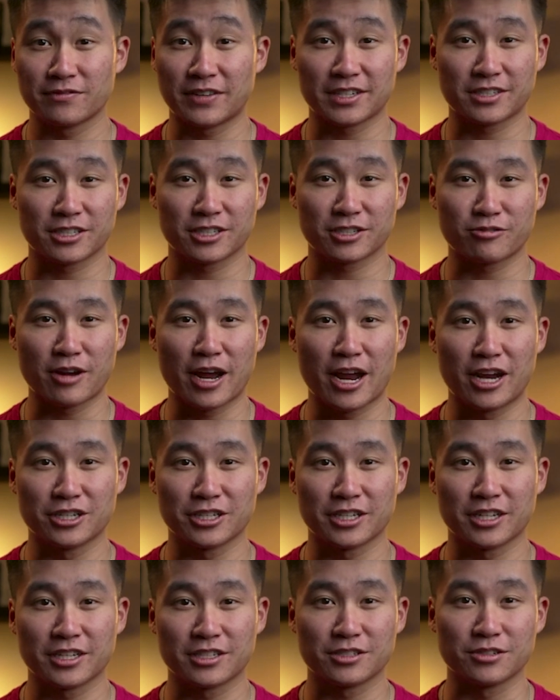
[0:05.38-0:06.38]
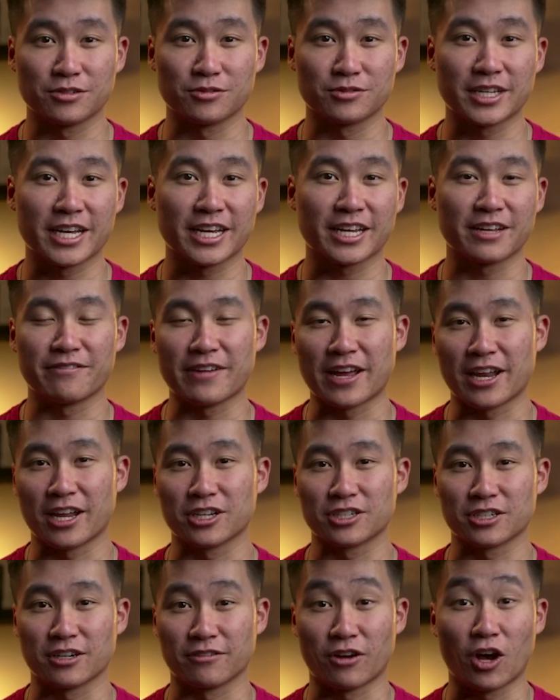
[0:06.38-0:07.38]
investing strategy to take
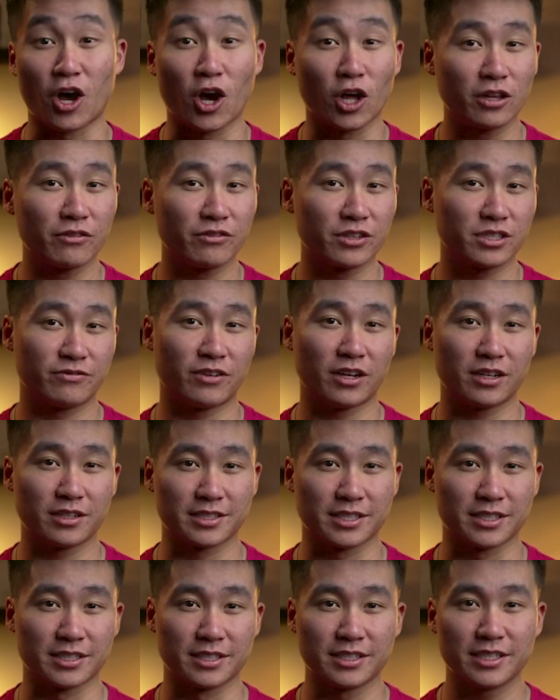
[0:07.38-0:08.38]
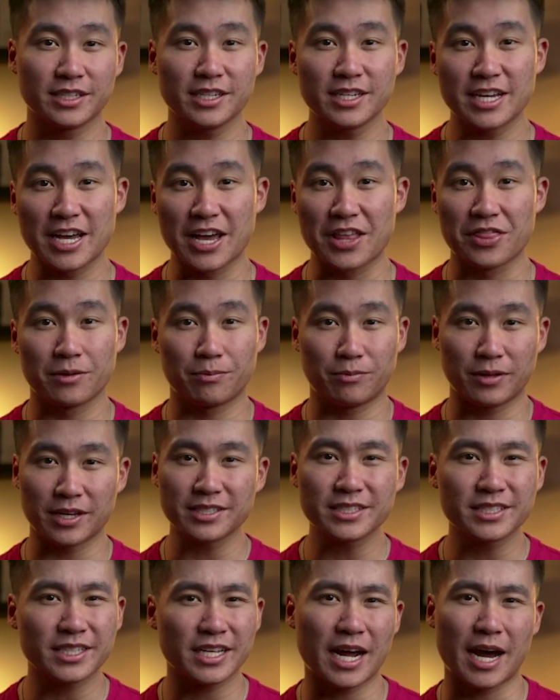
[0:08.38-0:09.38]
advantage of all of this volatility and the
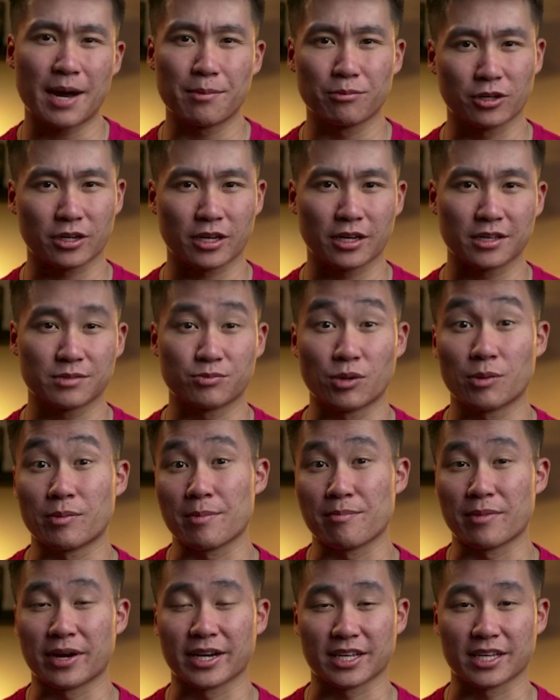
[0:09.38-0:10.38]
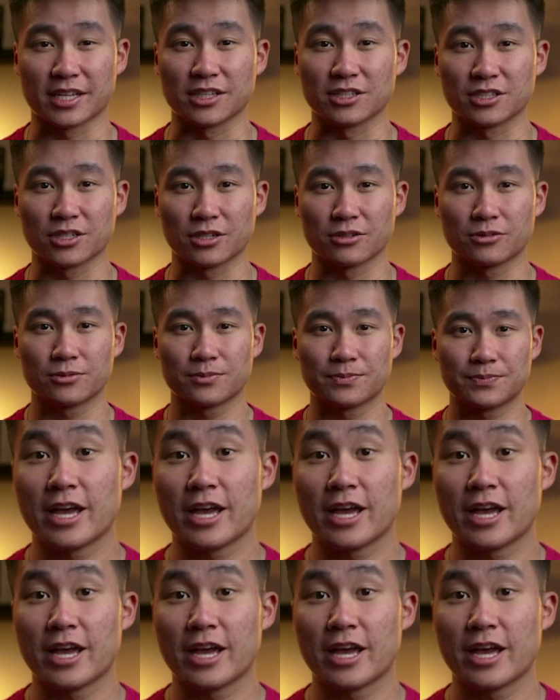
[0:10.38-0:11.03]
places that I'm looking to put my money into.